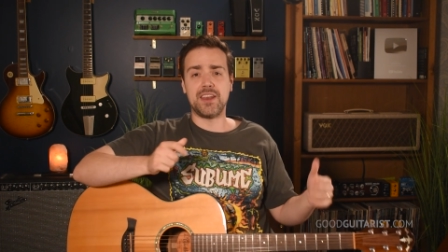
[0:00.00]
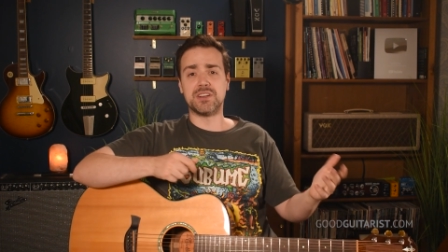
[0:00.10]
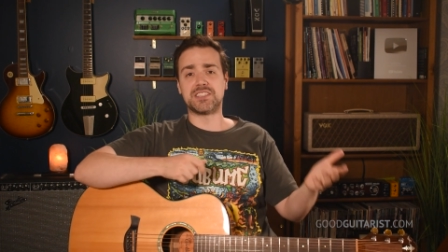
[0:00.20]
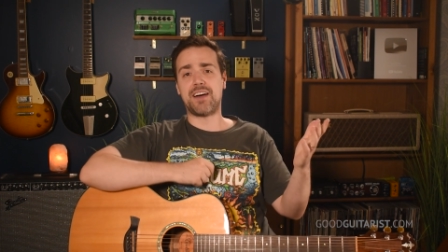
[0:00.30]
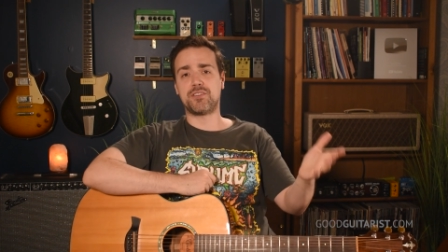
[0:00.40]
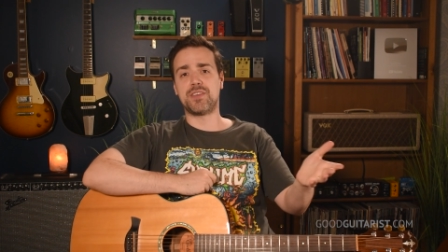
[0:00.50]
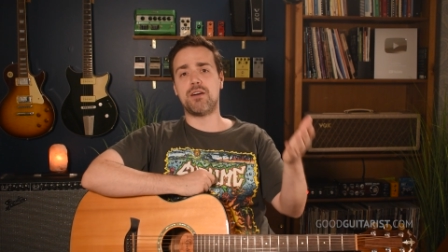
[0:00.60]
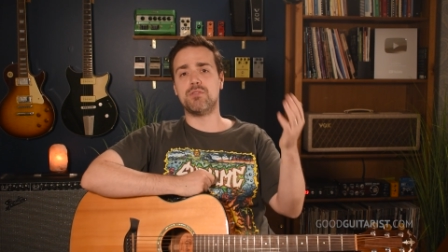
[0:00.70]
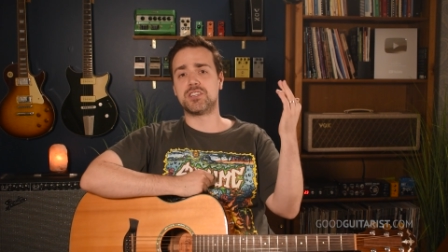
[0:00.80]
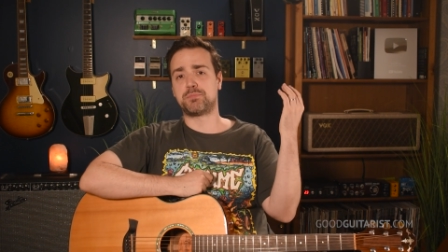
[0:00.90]
Anyways, after
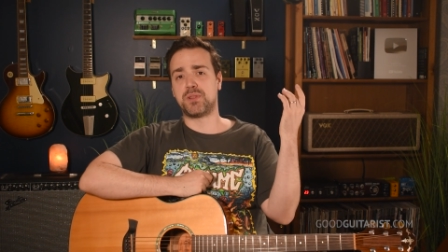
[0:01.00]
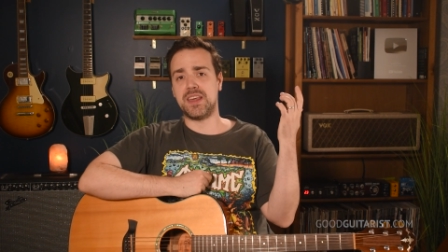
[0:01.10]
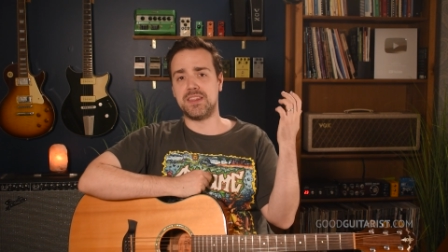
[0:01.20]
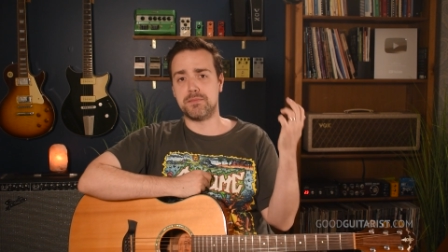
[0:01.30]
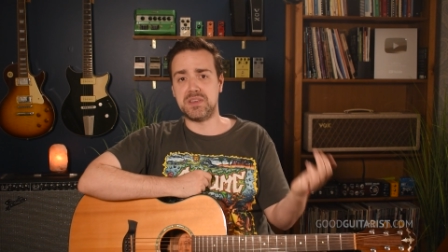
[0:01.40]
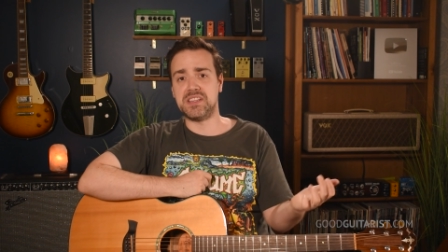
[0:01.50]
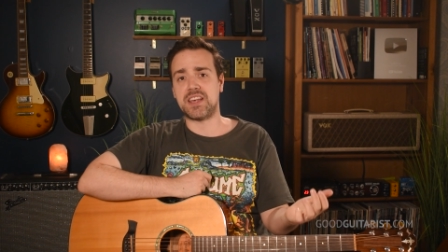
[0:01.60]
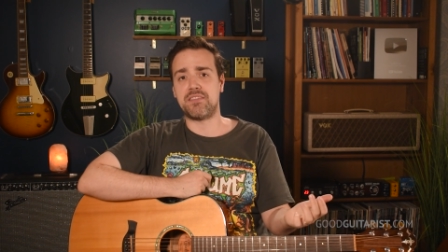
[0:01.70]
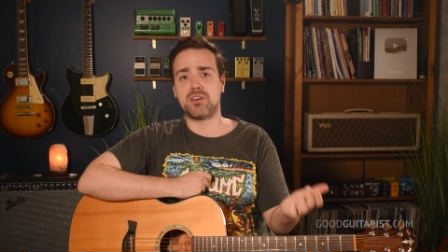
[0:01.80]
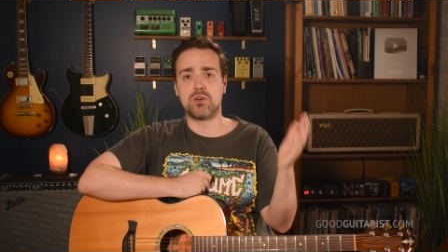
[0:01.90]
that, we just play the
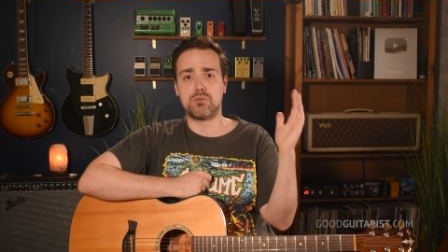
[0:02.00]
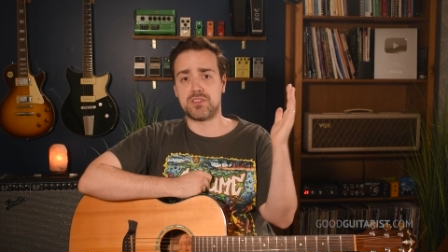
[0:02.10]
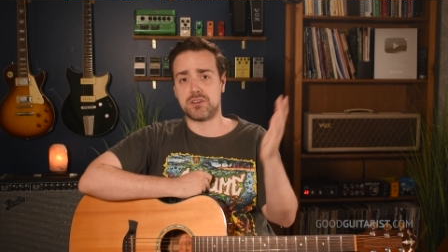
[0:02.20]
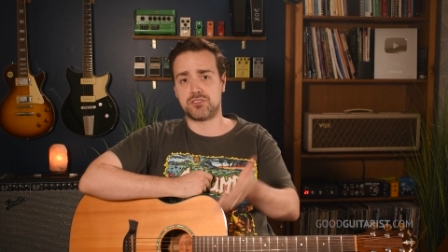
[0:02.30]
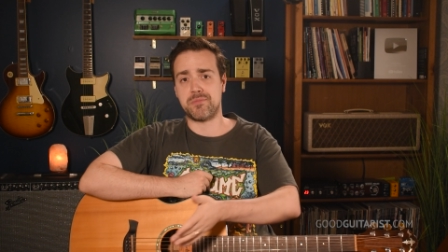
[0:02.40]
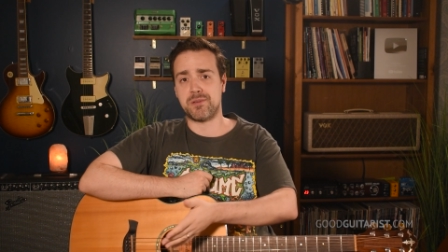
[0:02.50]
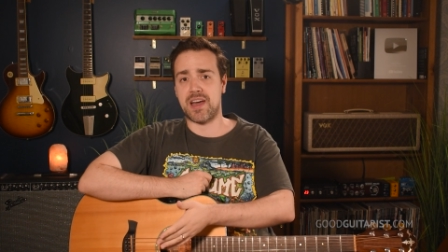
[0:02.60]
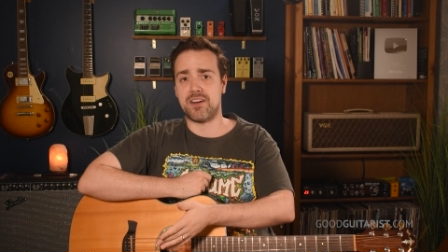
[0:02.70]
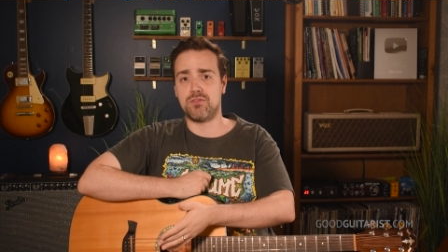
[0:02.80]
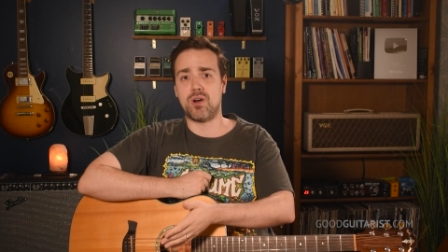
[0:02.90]
B7 chord with our strumming
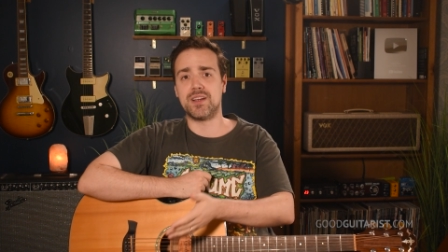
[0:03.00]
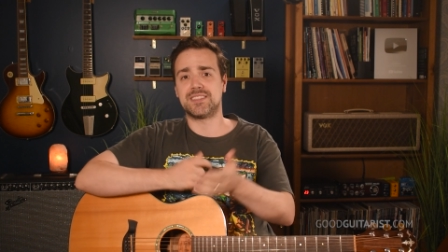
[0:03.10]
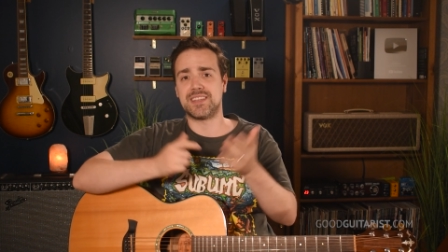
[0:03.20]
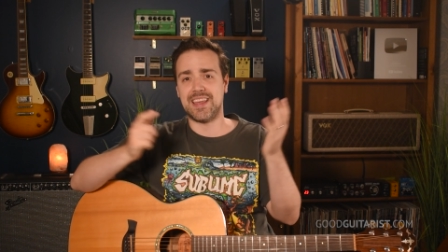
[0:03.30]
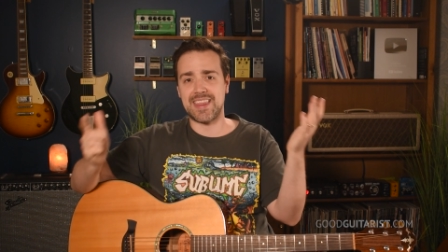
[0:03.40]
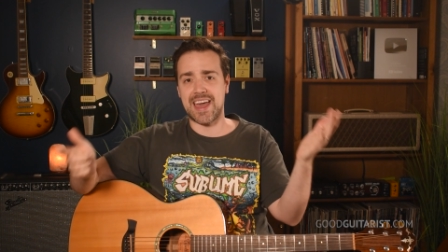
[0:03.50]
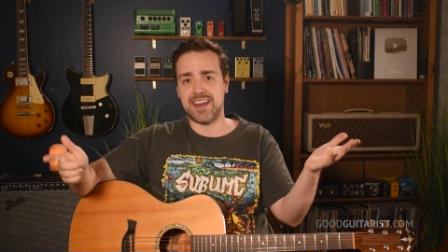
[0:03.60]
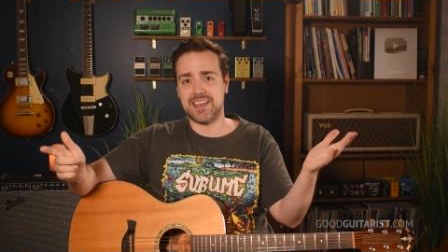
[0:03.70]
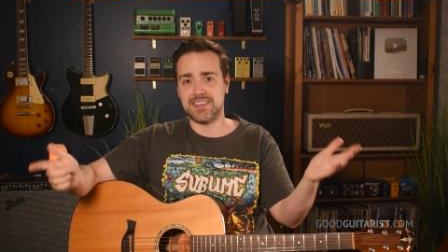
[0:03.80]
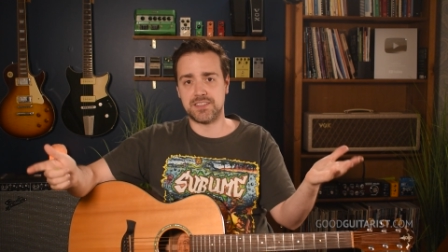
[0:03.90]
pattern once, and that
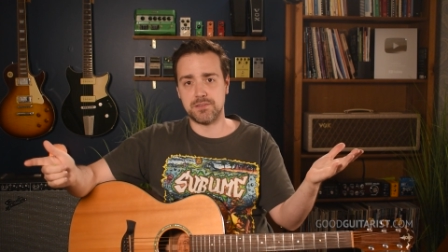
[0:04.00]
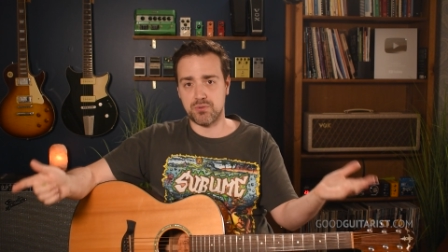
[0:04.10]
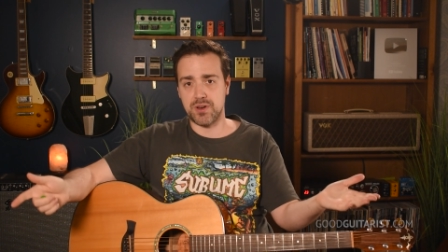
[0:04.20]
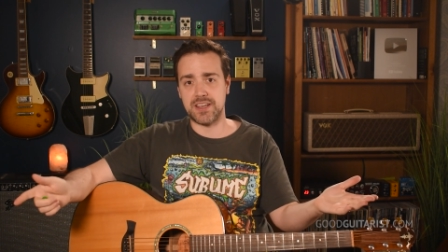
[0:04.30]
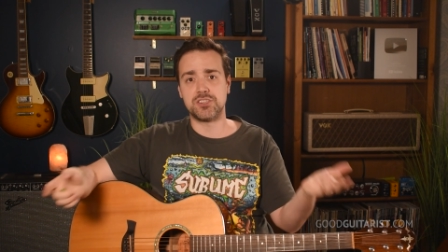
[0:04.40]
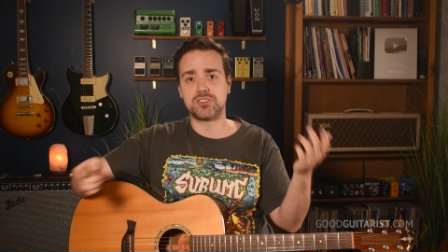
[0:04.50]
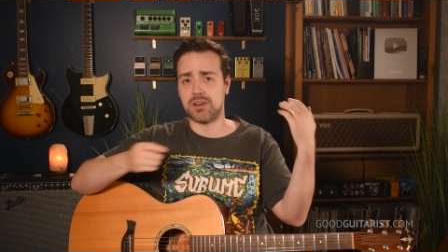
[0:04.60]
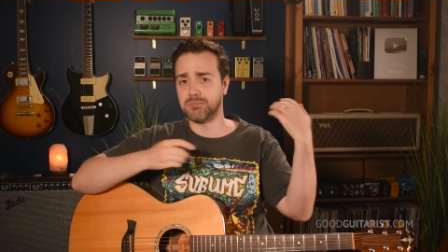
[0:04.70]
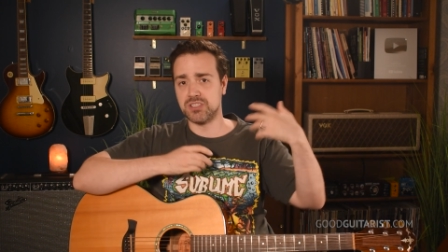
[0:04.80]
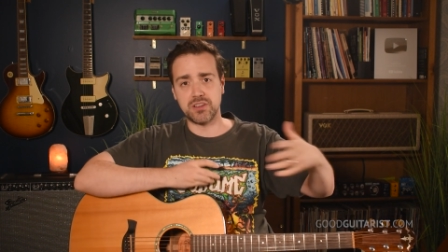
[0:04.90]
is the bridge. So
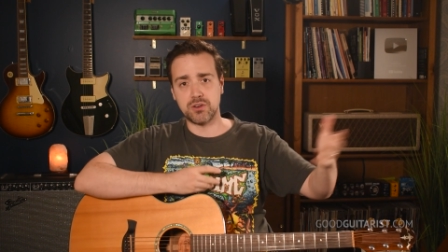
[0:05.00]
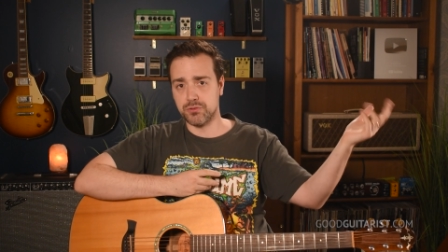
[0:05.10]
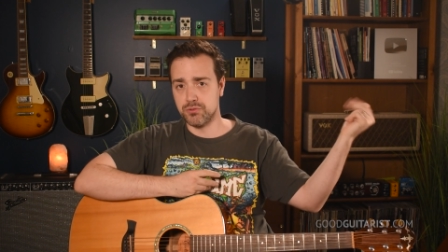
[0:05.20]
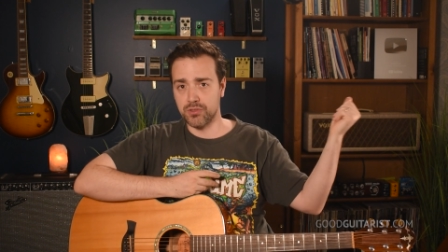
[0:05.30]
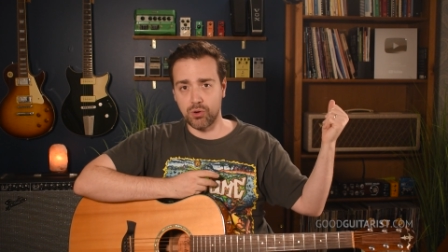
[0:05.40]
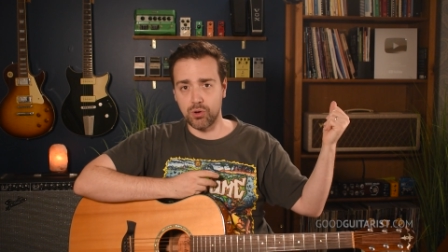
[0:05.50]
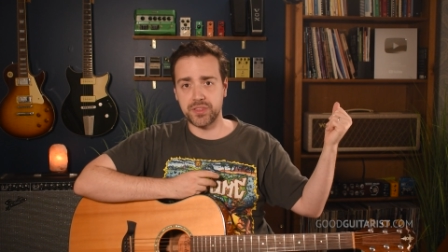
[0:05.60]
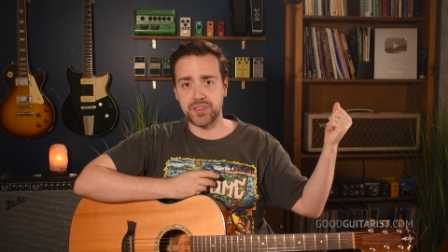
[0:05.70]
I'm just gonna go through the whole